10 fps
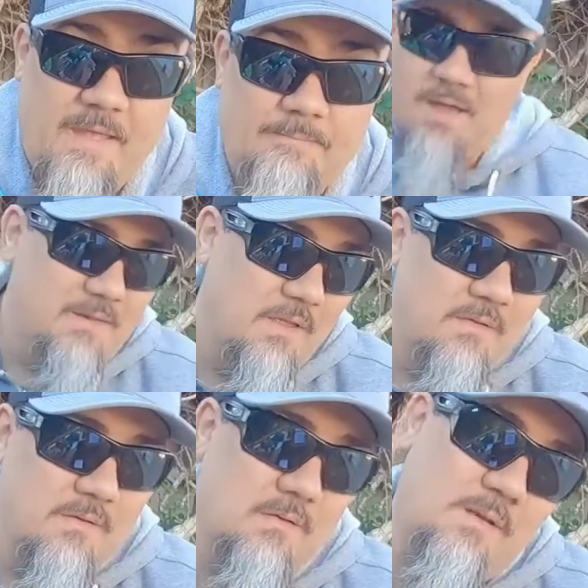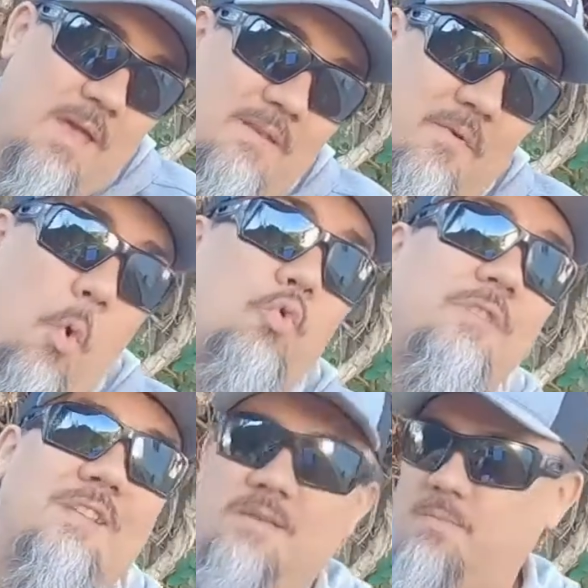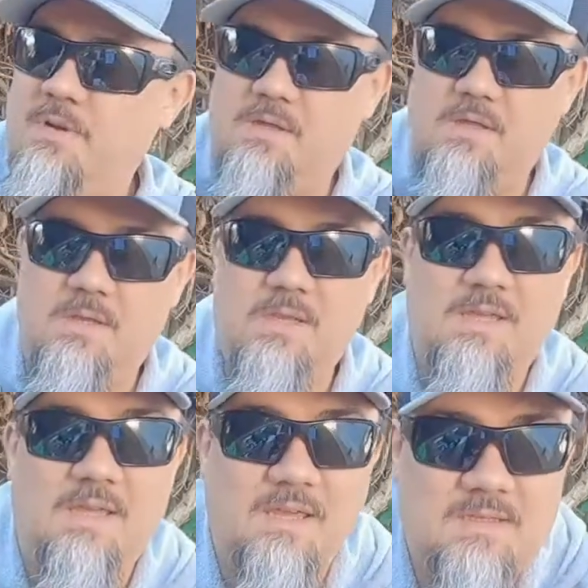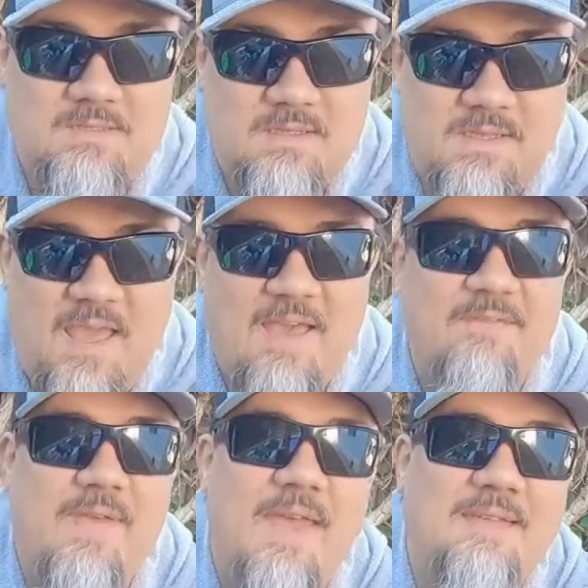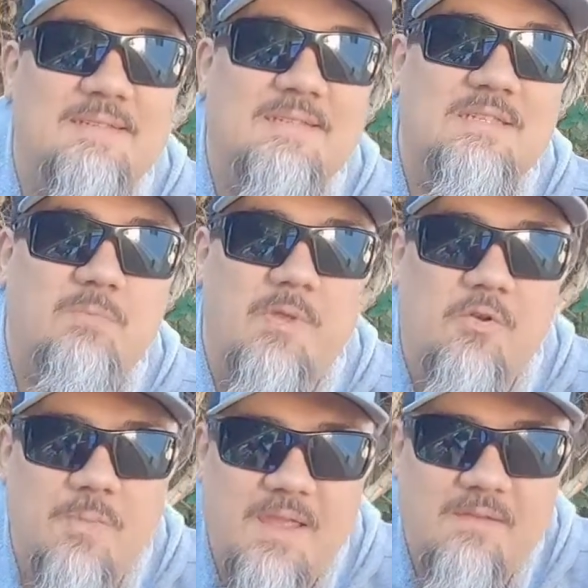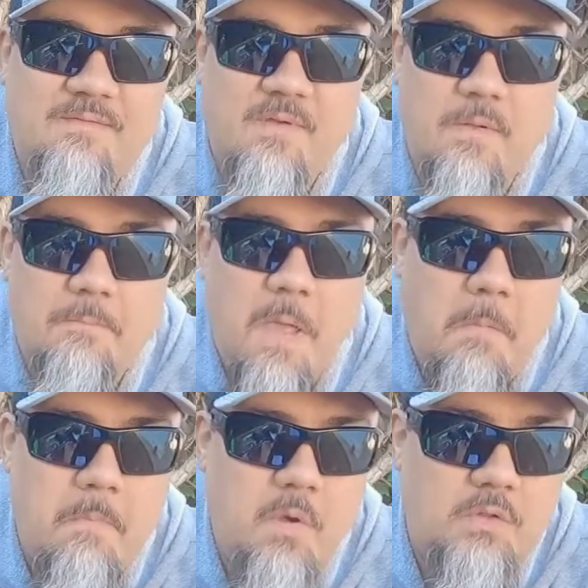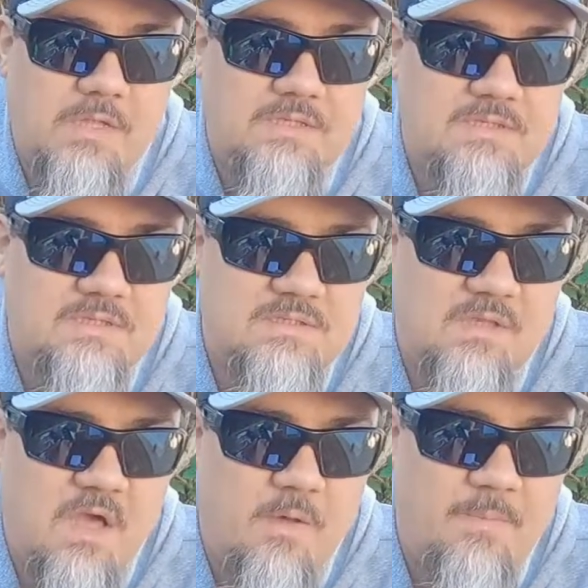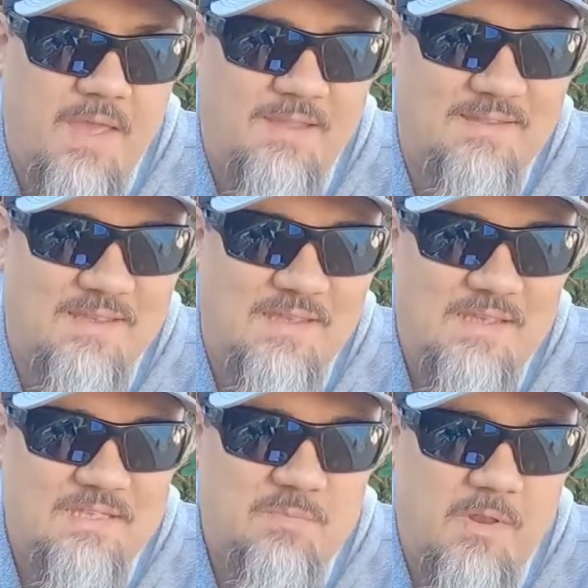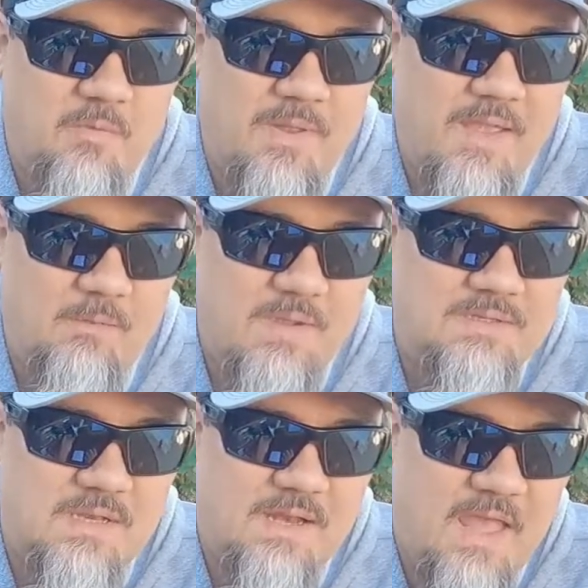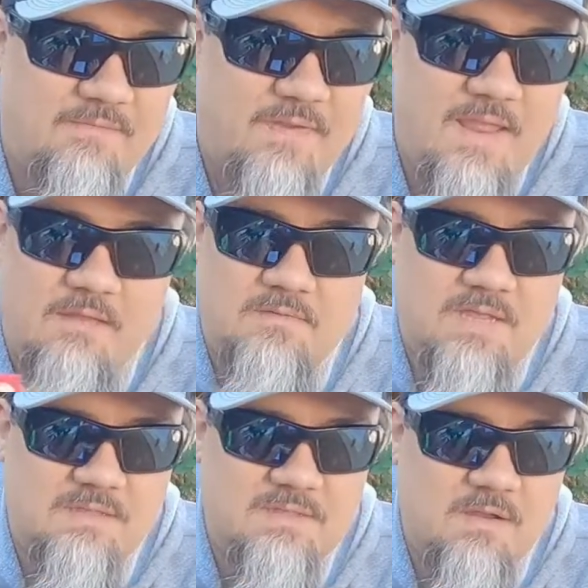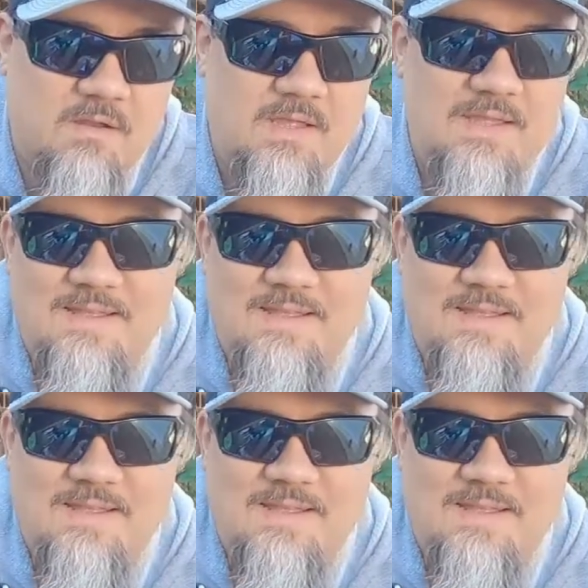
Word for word: that. Another kind of oldie but a goodie is the F S spinnerbait from Molix. This is a compact spinnerbait, weighs in at half an ounce, has their